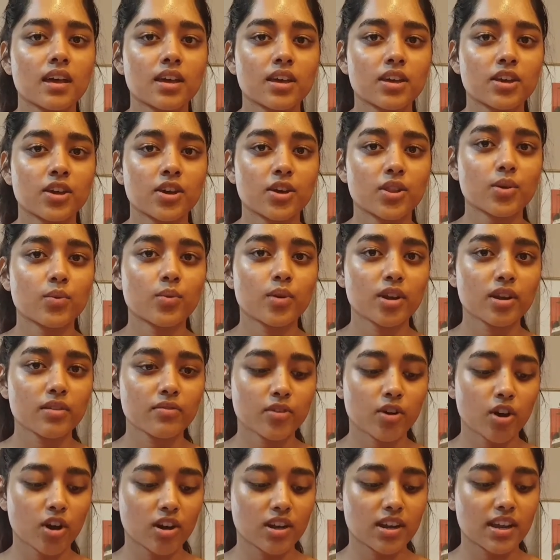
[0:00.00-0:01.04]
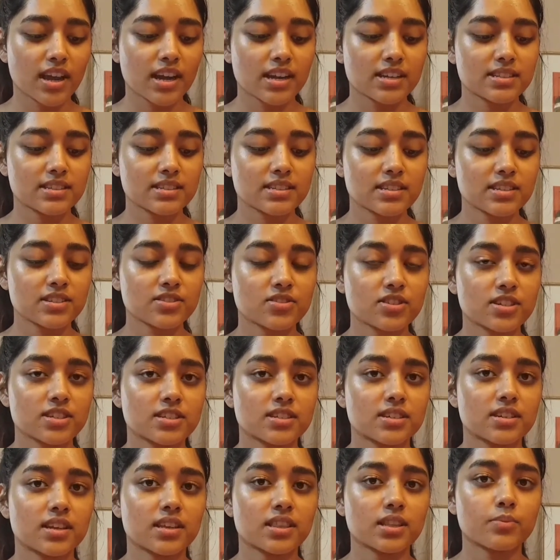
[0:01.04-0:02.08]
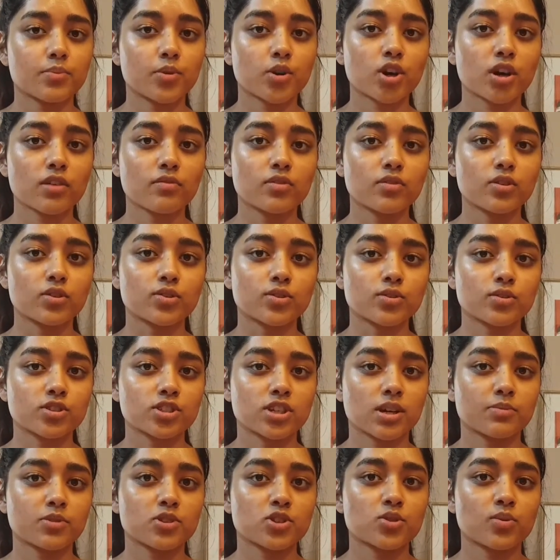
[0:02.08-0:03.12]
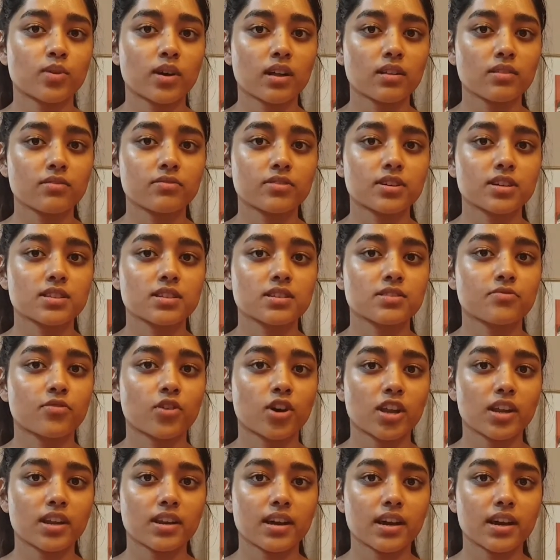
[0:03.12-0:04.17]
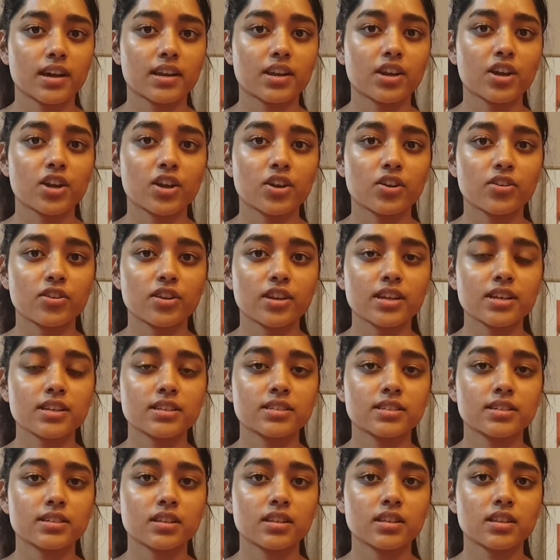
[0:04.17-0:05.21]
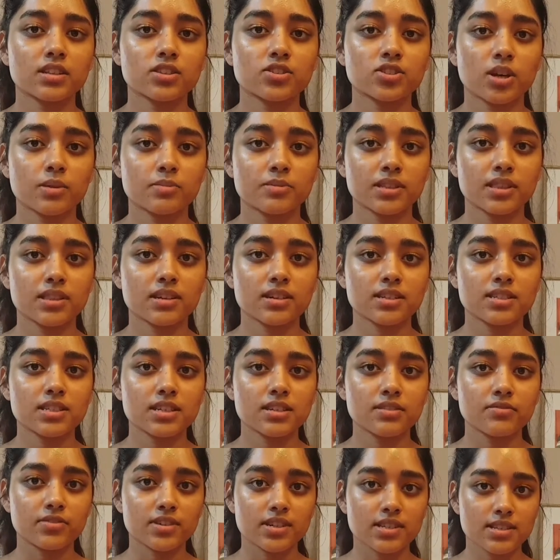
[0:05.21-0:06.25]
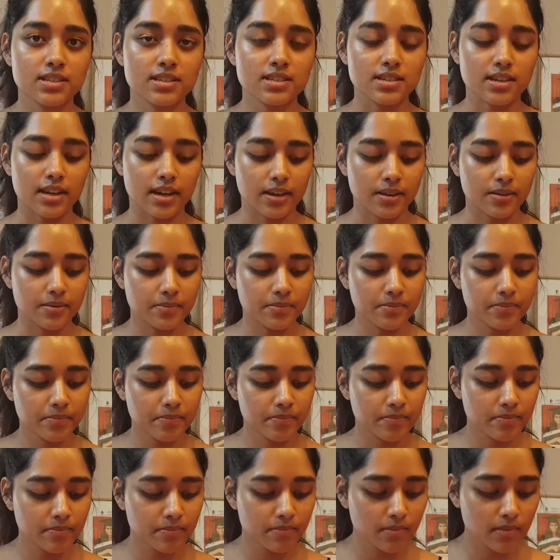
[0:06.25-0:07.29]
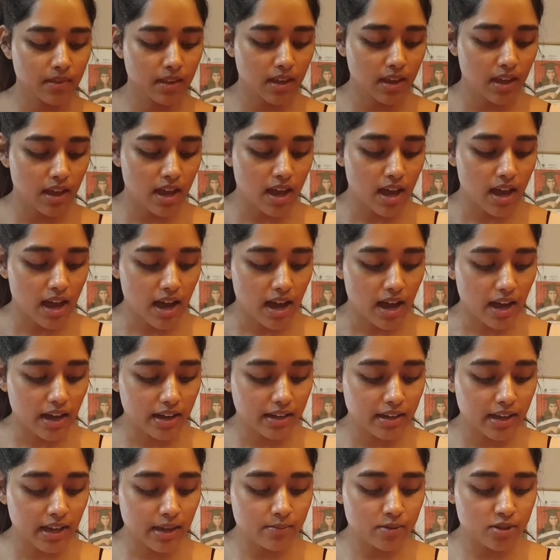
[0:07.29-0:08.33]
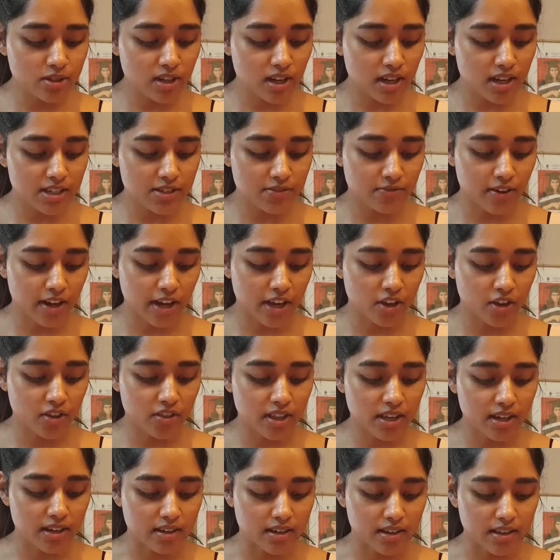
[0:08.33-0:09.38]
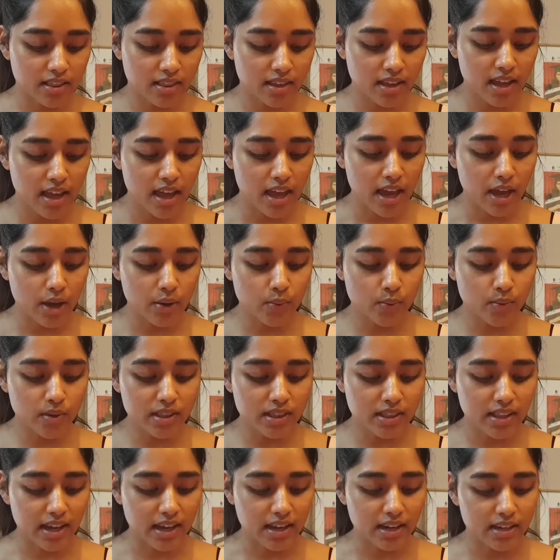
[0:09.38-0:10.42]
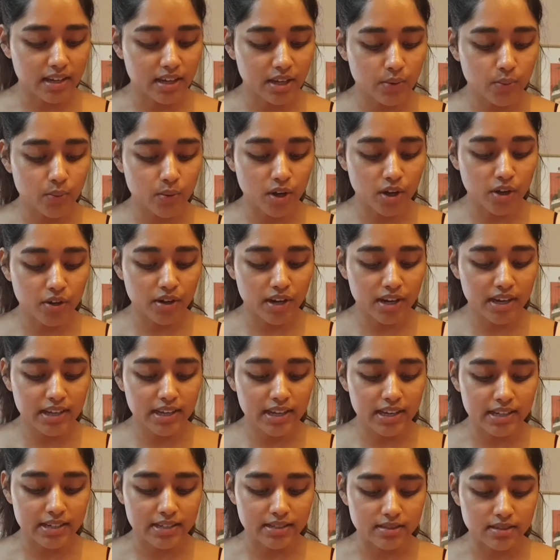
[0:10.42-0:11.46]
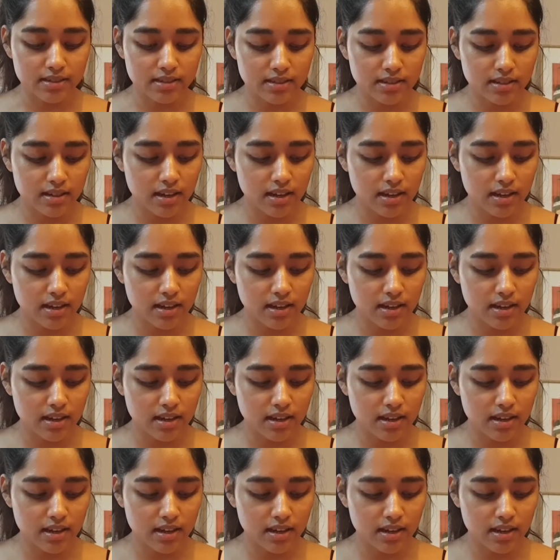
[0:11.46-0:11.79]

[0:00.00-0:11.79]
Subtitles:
Hear the word of God as it is written in the book of Luke, chapter 12, verses 49, reading till chapter 13, verses 9. I came to cast fire on the earth, and with that it was already kindled.